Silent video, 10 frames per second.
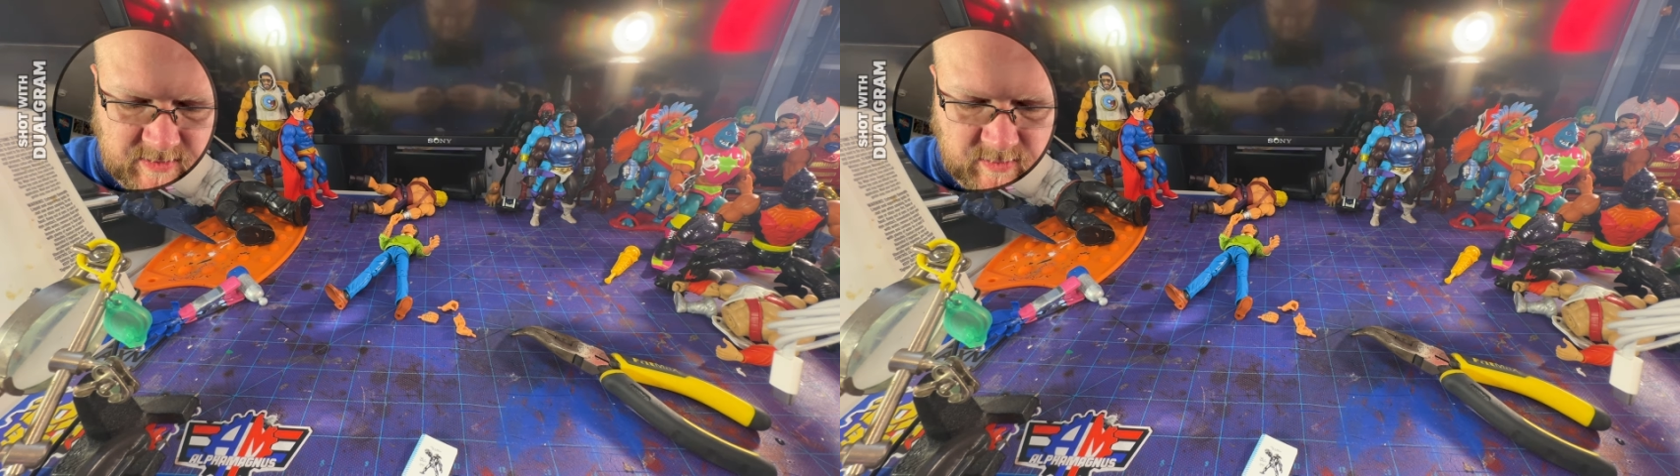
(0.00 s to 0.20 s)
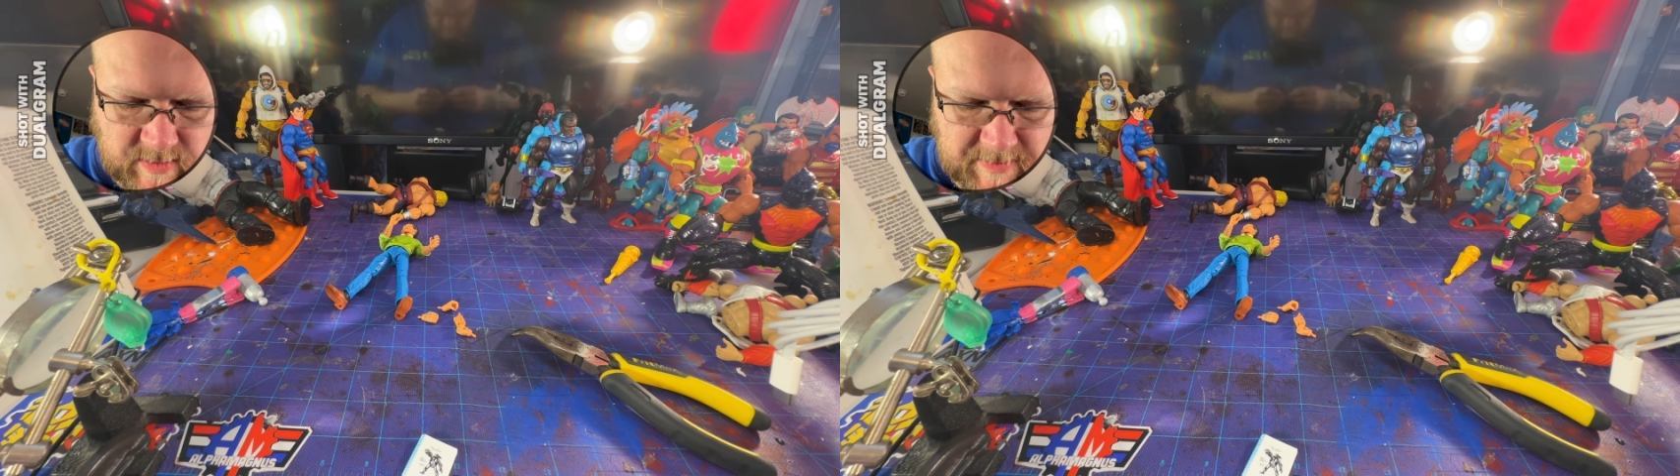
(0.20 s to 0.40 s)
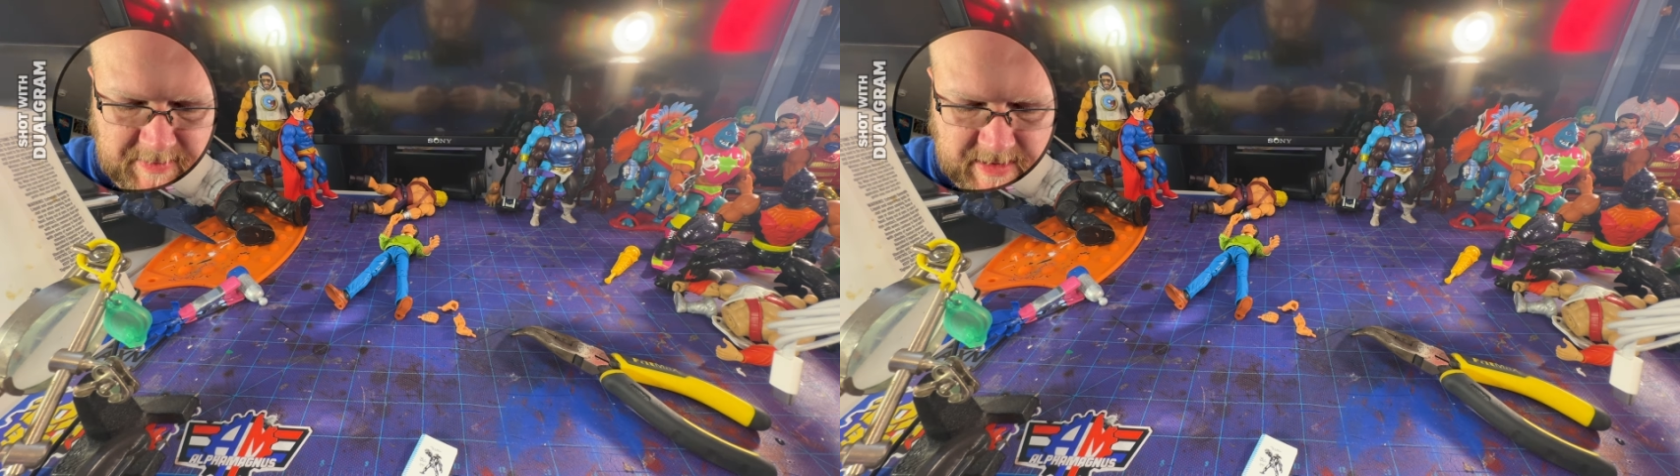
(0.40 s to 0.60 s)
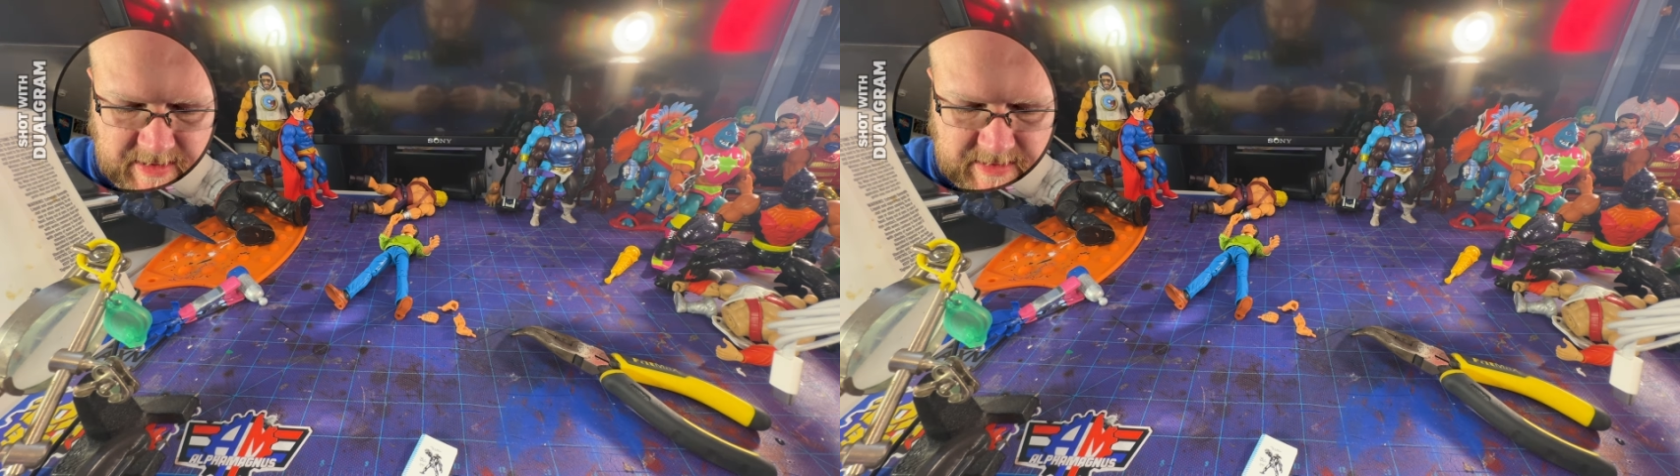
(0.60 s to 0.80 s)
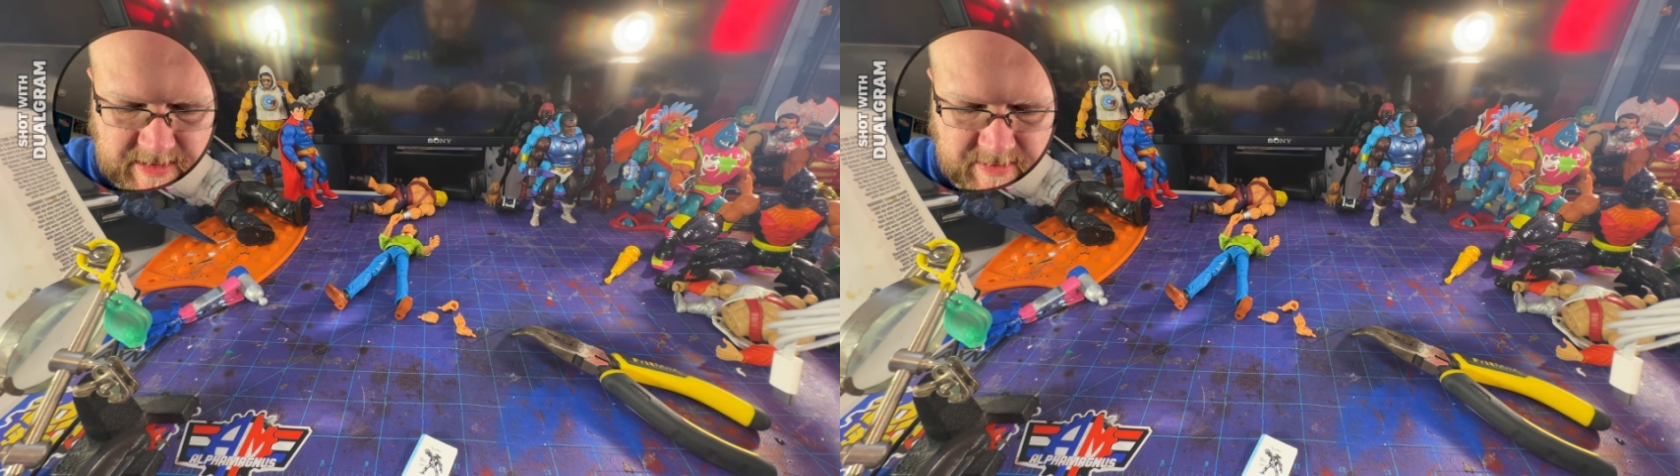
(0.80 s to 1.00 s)
weapon
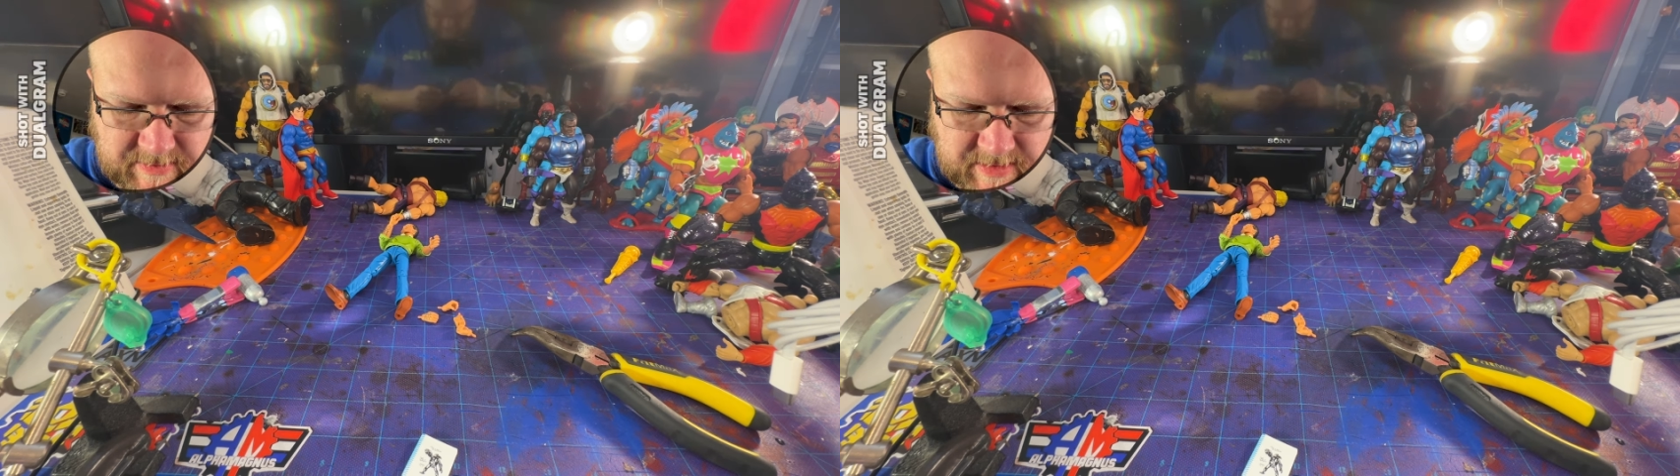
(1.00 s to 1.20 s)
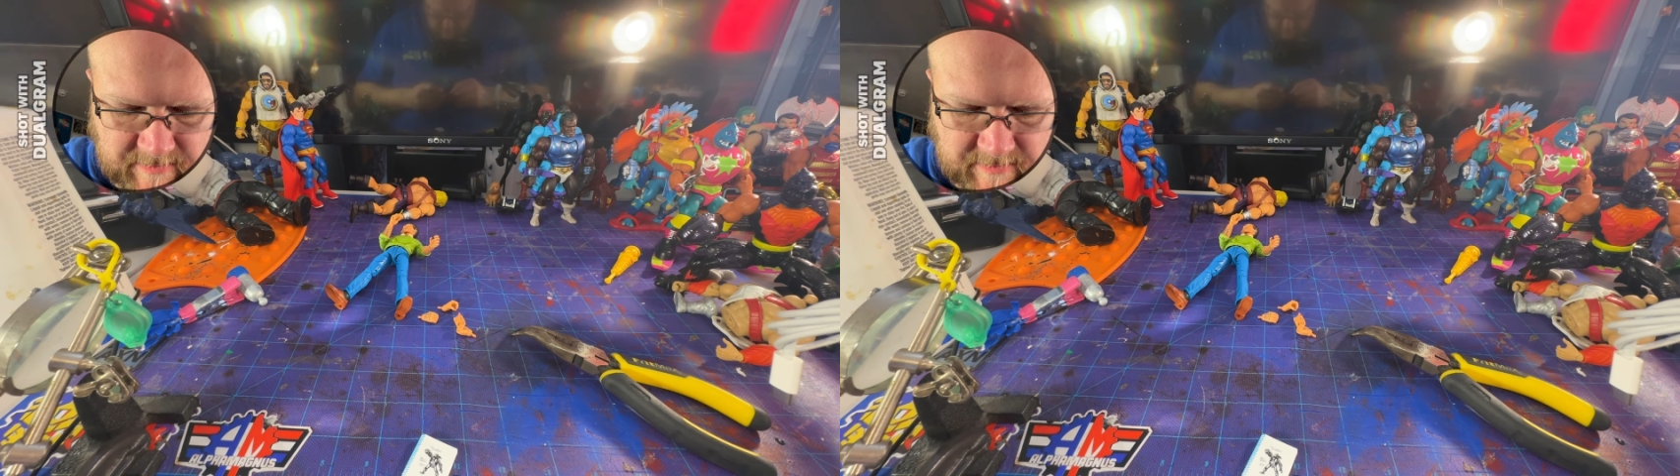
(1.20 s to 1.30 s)
does not really